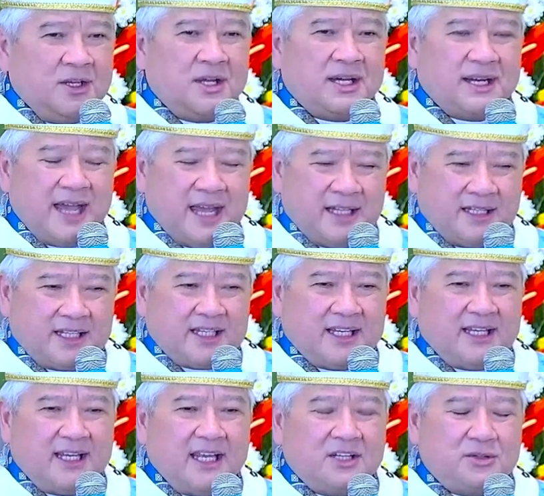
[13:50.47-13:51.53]
You are
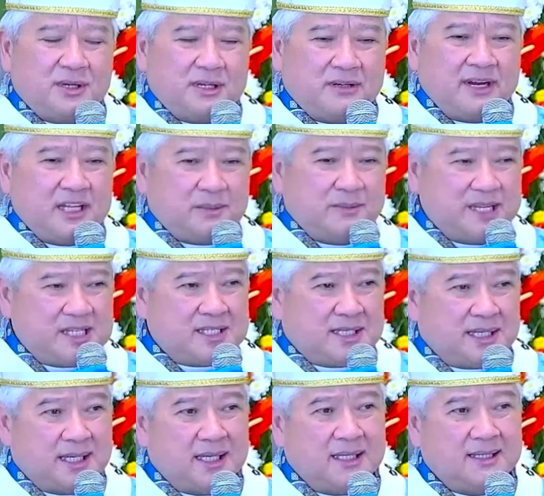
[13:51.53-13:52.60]
entering into a great
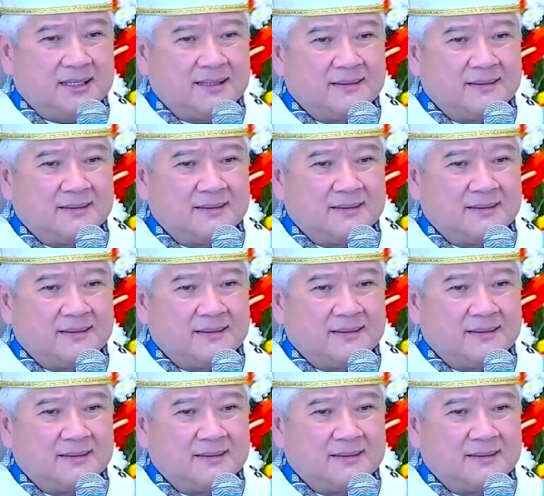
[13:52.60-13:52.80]
mystery,